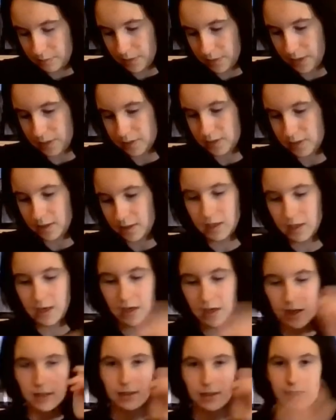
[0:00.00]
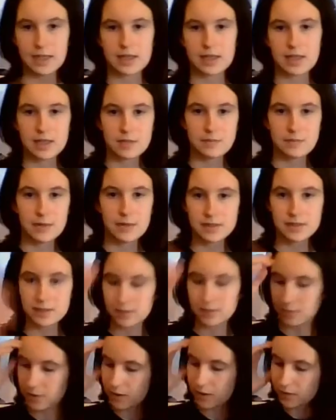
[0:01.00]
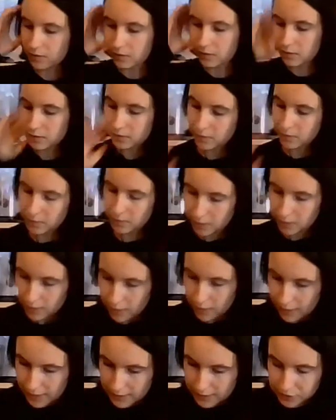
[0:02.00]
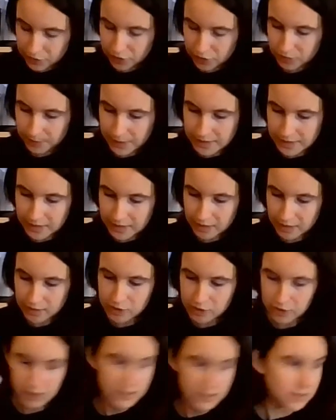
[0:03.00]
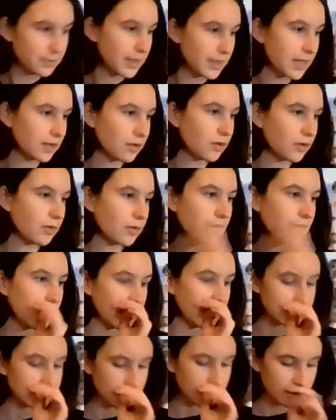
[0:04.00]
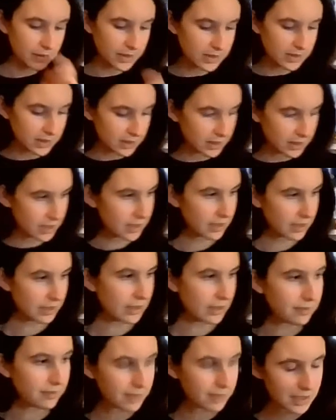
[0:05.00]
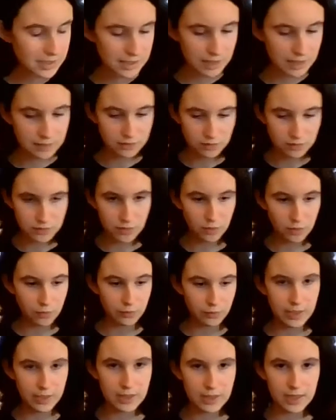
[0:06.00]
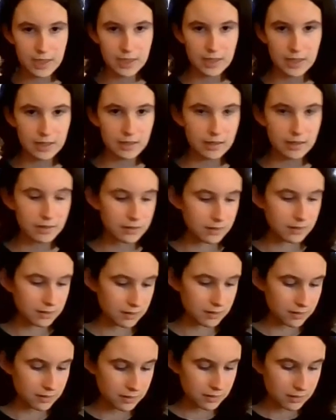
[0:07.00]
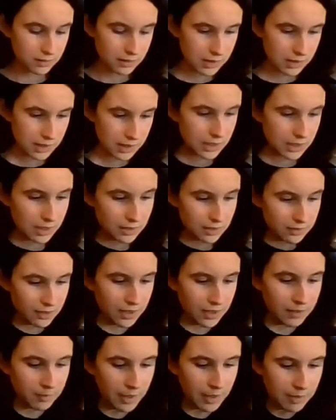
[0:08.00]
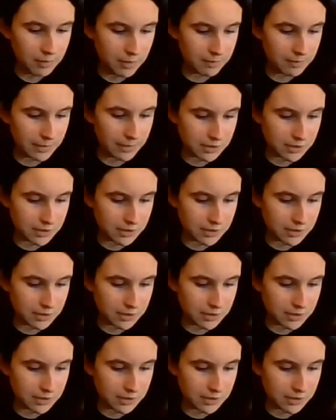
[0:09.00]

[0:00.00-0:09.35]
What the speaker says: Because there are like these bits as well. It's just basically trying to make it look quite nice. I'm actually thinking if these candles all fit in here, then it might be a